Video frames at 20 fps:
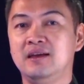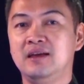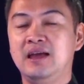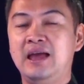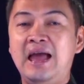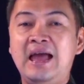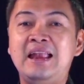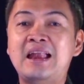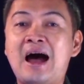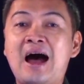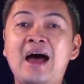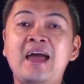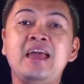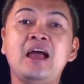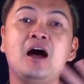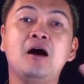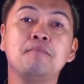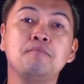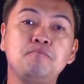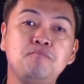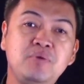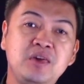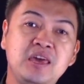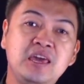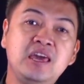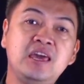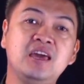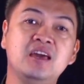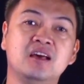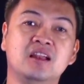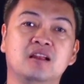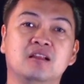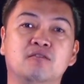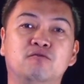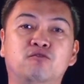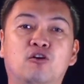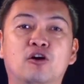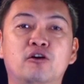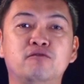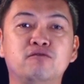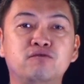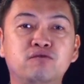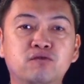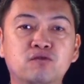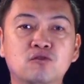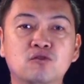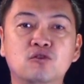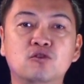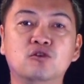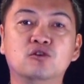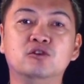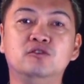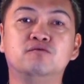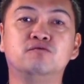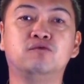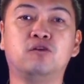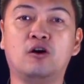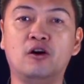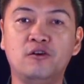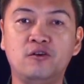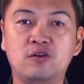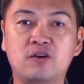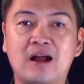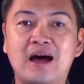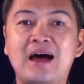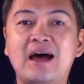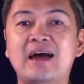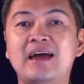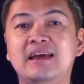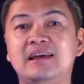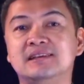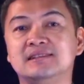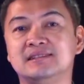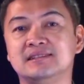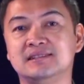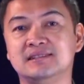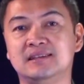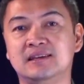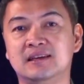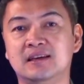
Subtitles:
And I appeal for food, for rice.